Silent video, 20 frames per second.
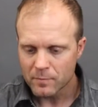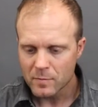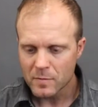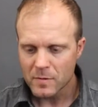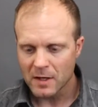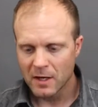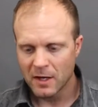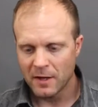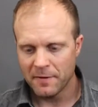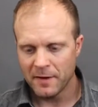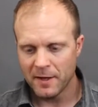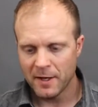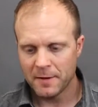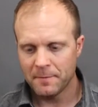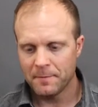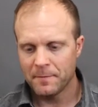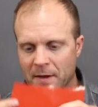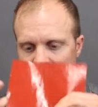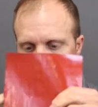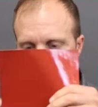And then
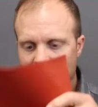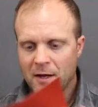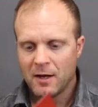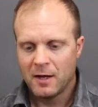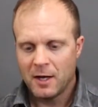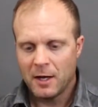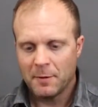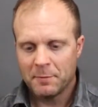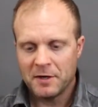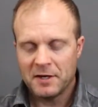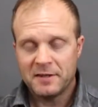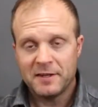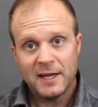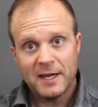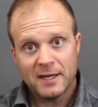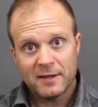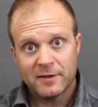I'm going to take